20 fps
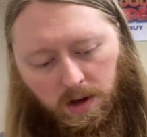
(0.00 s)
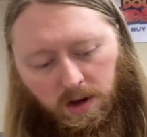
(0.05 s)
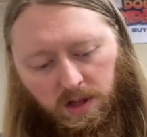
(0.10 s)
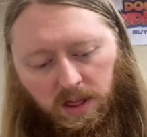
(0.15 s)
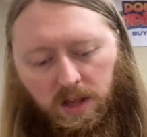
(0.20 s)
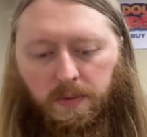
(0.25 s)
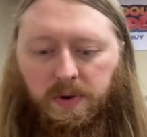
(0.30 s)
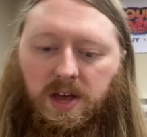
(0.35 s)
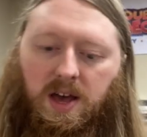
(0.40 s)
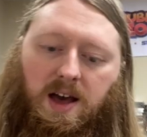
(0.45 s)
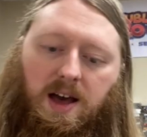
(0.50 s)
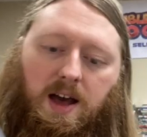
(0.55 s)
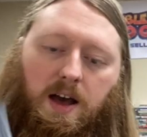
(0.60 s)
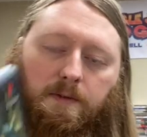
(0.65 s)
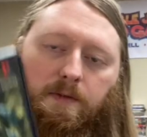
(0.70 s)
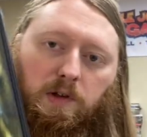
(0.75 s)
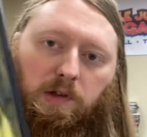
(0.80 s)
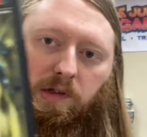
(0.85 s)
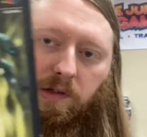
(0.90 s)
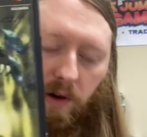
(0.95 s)
Then we
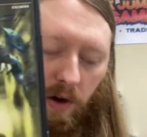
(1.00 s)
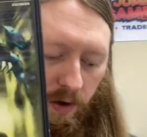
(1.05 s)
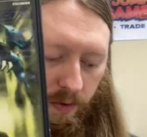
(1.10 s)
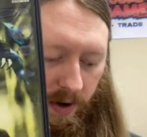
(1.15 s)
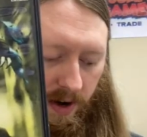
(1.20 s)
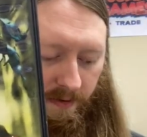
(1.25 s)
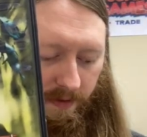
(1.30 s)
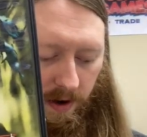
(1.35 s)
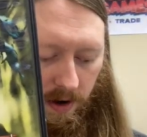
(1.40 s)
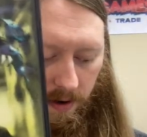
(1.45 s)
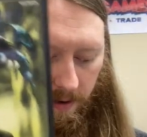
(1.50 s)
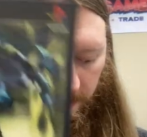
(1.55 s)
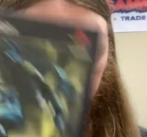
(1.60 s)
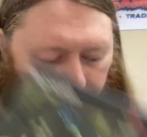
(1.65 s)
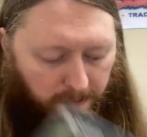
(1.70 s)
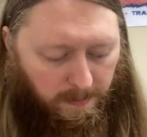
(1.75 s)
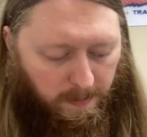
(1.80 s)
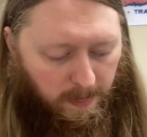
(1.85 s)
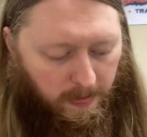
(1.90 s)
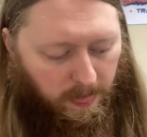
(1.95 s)
have Soul Reaver,
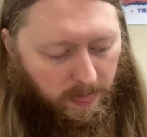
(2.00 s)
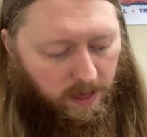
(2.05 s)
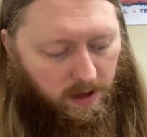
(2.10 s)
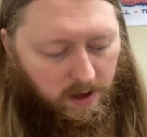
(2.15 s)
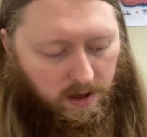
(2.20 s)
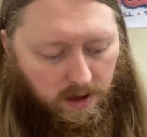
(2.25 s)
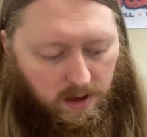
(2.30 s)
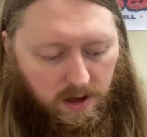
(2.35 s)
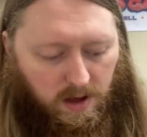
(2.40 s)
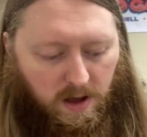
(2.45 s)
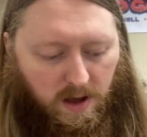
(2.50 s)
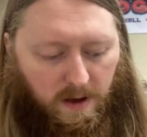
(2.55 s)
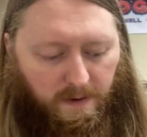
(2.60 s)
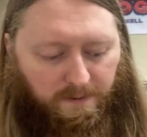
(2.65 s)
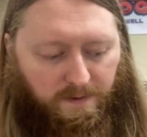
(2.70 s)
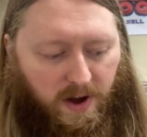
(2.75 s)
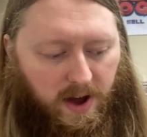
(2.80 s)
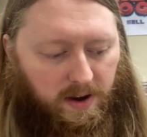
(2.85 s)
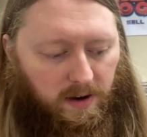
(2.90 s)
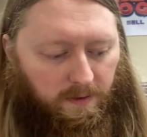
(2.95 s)

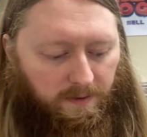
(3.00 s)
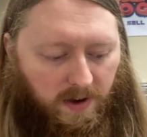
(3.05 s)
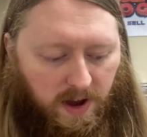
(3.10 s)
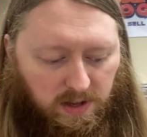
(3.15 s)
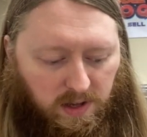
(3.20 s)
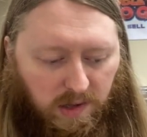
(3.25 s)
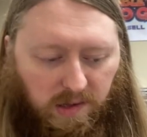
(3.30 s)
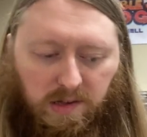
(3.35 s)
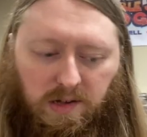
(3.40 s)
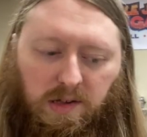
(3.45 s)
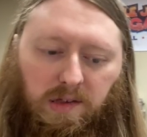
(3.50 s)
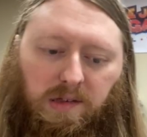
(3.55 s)
Final Fantasy